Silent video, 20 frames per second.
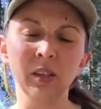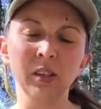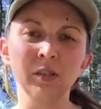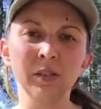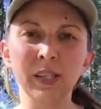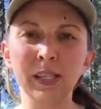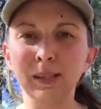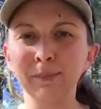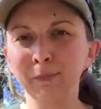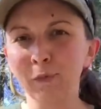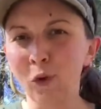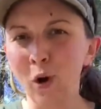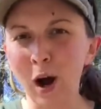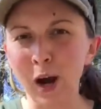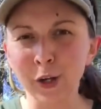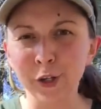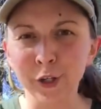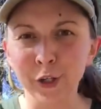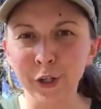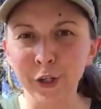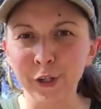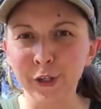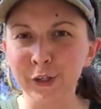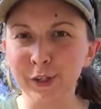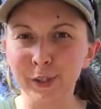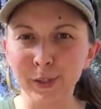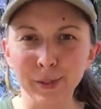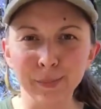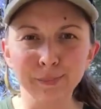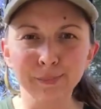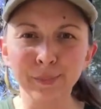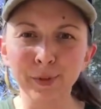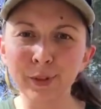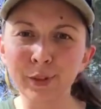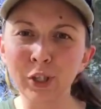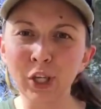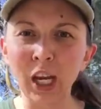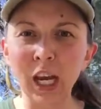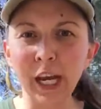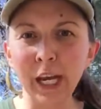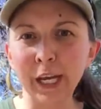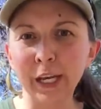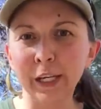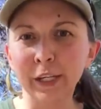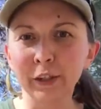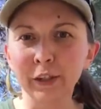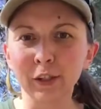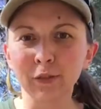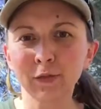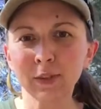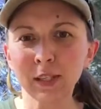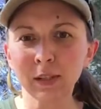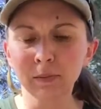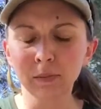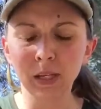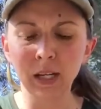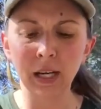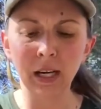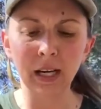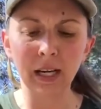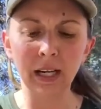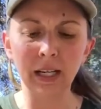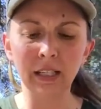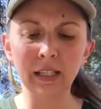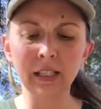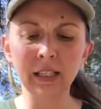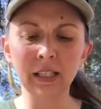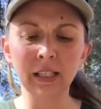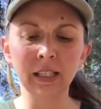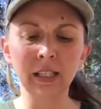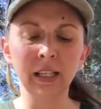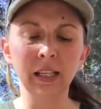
using washers or change of some kind,